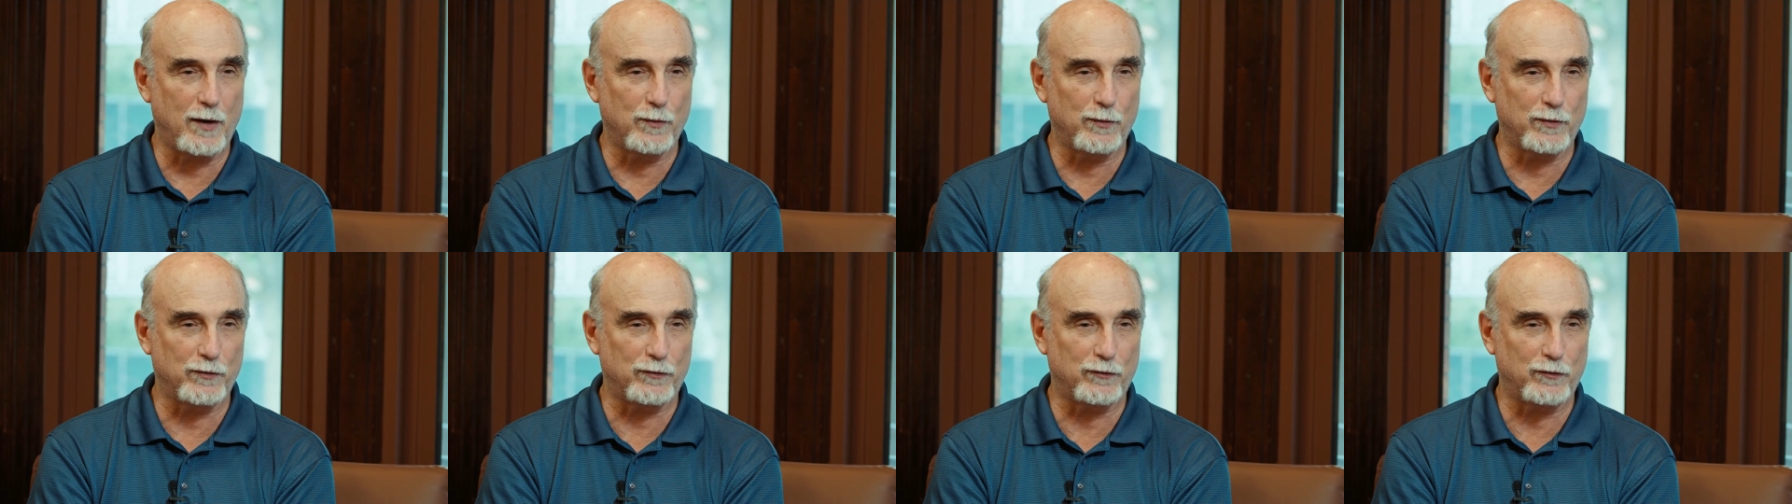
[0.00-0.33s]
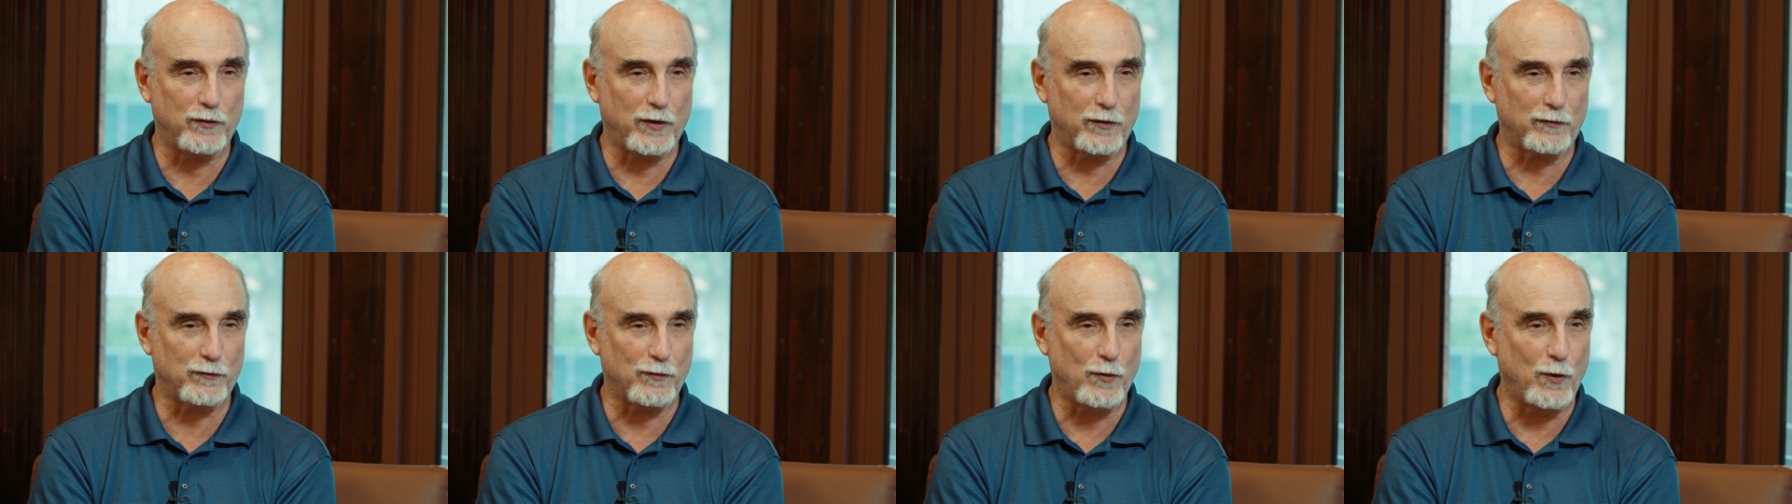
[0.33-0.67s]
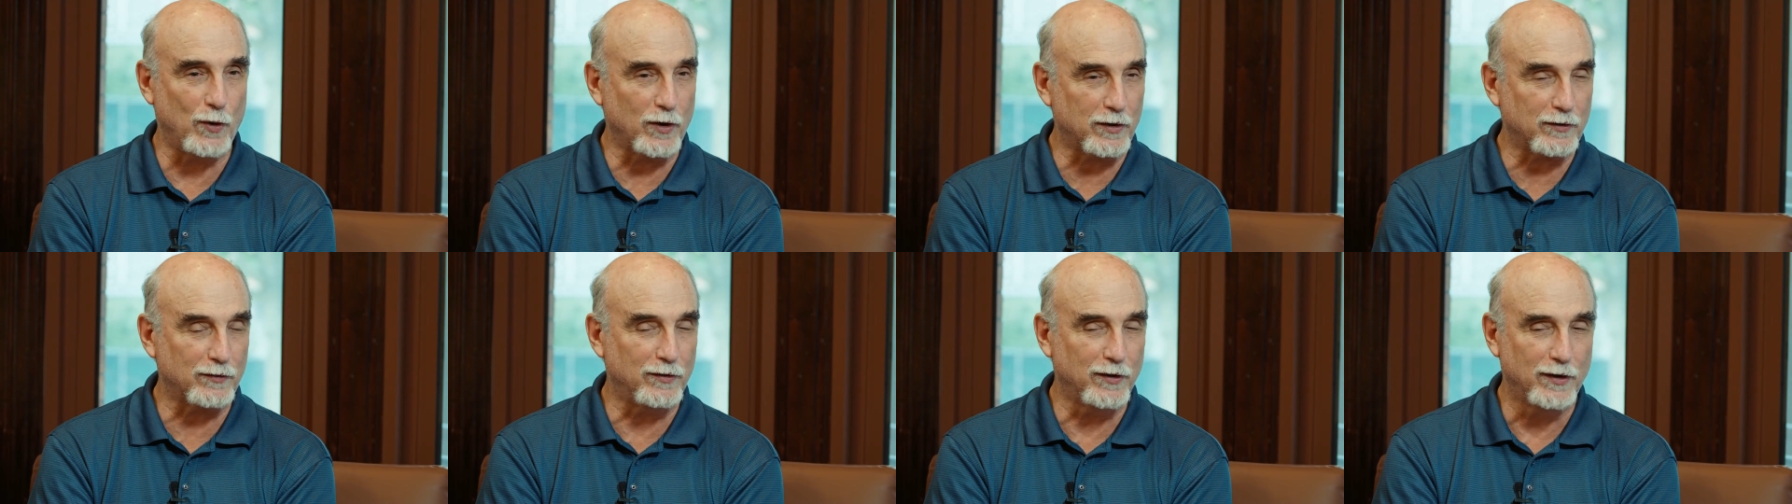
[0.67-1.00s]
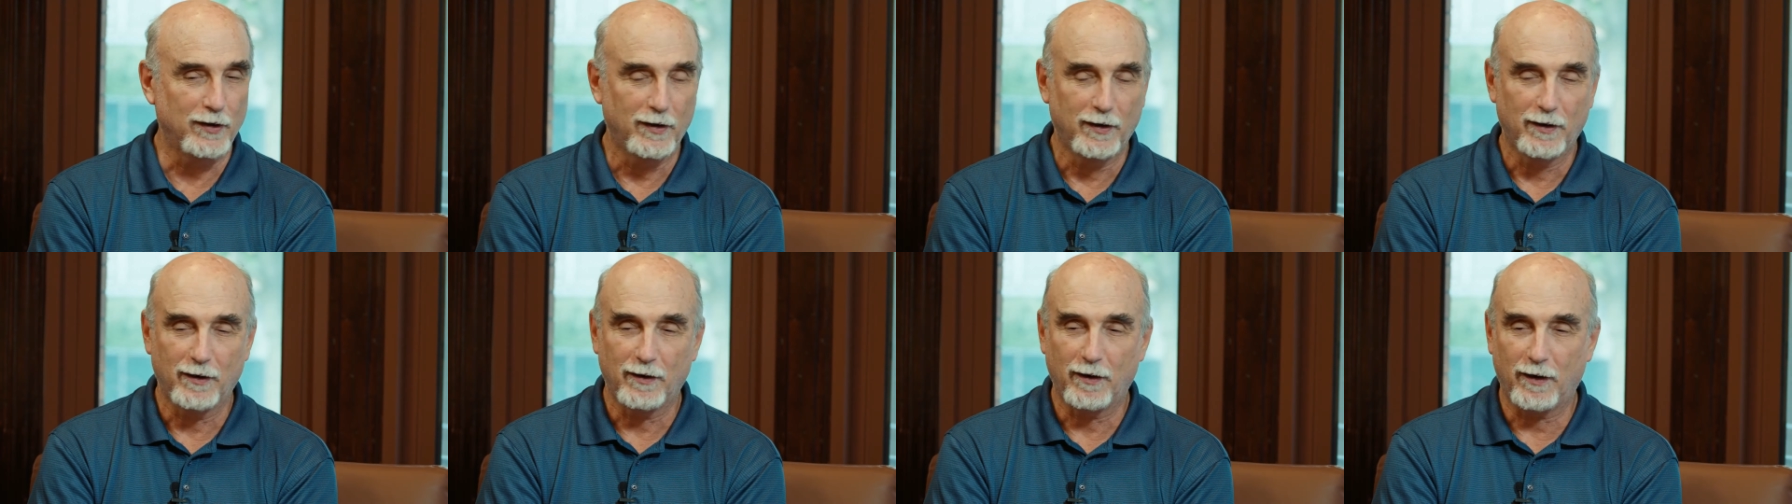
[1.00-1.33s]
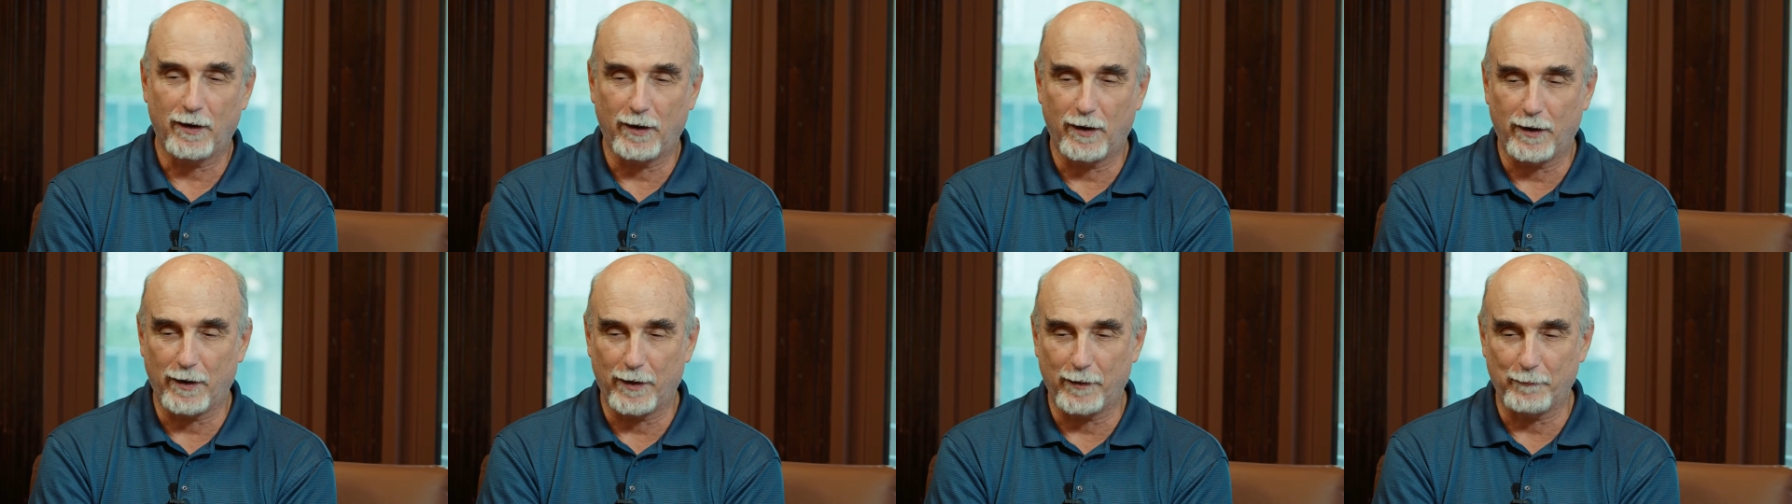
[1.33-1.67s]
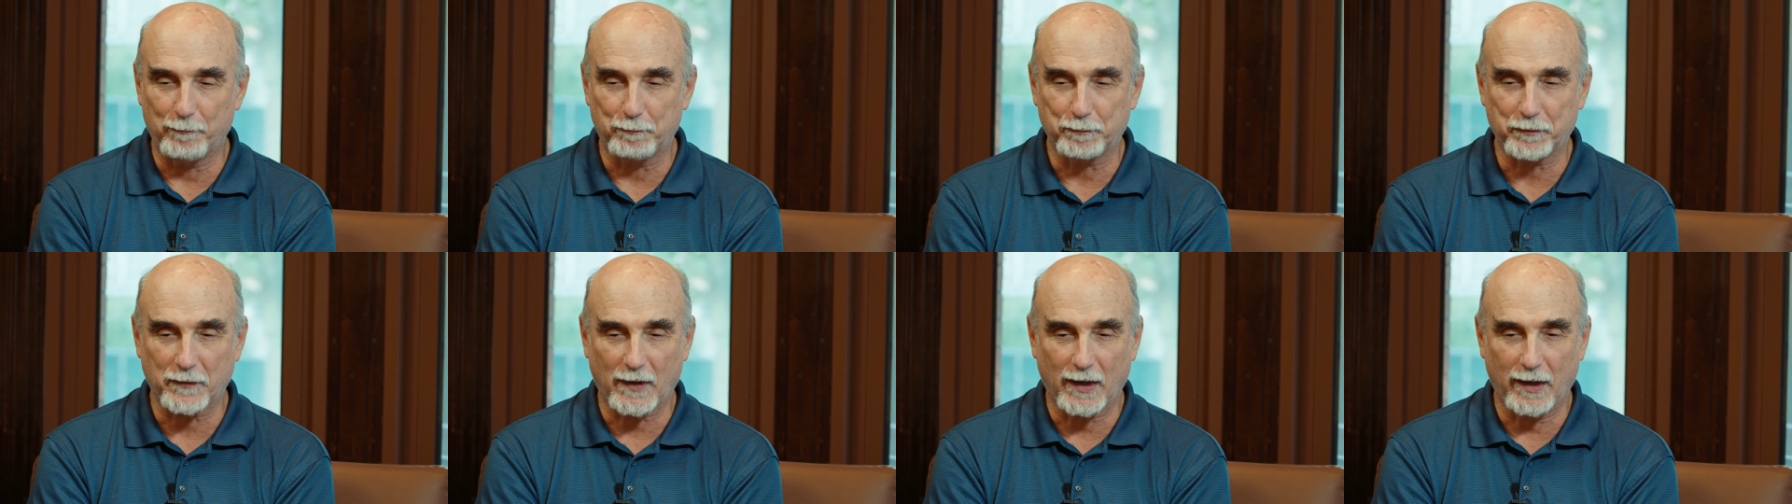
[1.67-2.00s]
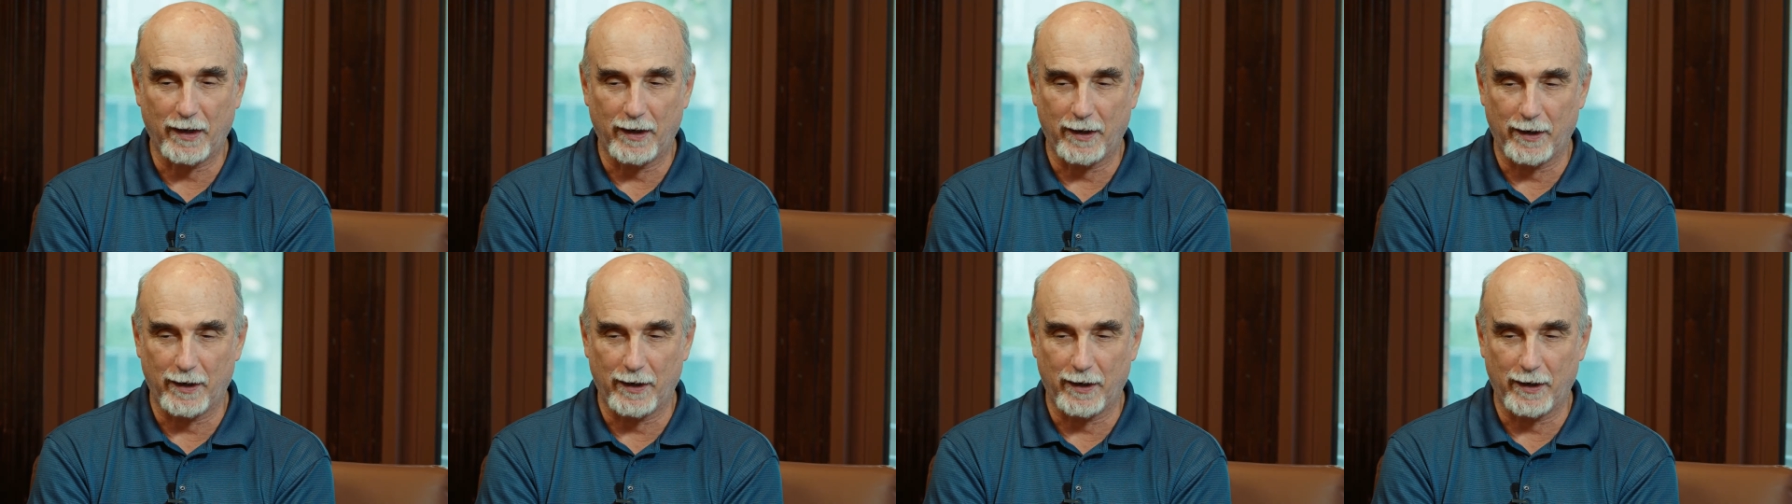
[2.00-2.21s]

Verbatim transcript: I was just hooked, and